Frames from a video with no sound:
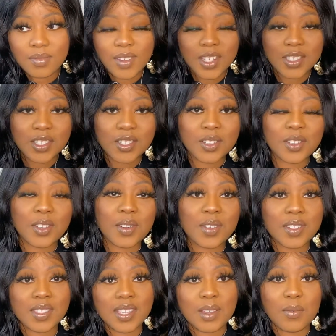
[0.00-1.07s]
just so you can
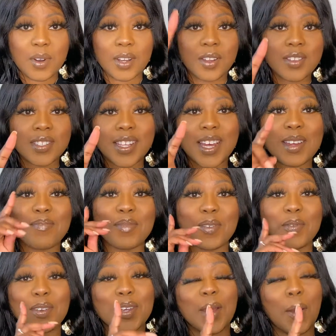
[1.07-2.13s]
see what it looks like, but
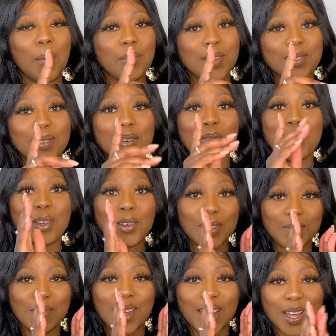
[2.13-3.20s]
for now I'm just going to use
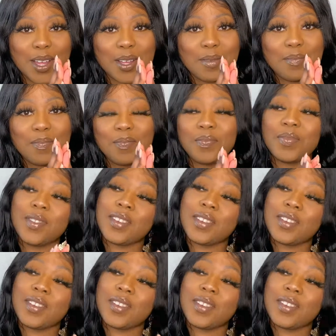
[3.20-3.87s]
my arm.